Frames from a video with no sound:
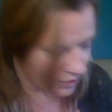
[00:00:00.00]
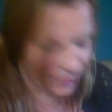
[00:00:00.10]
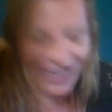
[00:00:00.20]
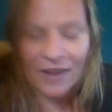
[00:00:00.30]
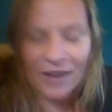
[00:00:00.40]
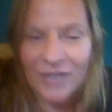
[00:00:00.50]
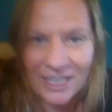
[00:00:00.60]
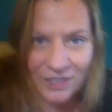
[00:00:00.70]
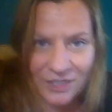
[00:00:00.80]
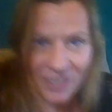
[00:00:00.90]
going out
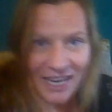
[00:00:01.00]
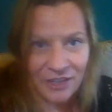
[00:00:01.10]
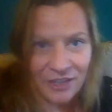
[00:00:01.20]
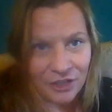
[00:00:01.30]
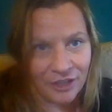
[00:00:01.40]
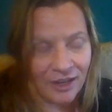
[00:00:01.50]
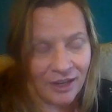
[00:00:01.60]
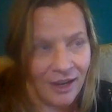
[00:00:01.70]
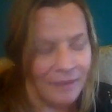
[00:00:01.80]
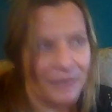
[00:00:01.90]
into
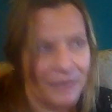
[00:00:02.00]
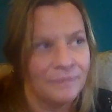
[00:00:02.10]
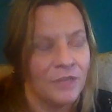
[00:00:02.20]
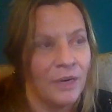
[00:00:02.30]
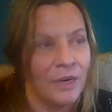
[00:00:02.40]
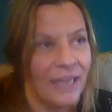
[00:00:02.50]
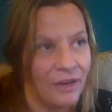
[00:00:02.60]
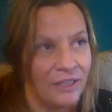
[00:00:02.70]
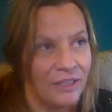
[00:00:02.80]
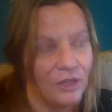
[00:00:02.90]
nature, I mean, going
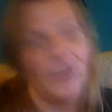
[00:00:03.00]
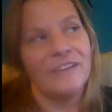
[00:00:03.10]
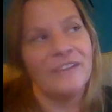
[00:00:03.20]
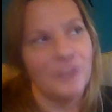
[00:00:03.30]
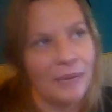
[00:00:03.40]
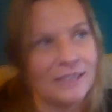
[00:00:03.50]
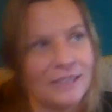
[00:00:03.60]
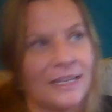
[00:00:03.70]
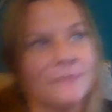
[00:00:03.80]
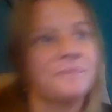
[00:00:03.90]
out into, oh, I have to go
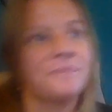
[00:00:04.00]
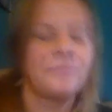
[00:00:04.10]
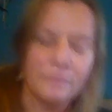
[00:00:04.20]
back to that.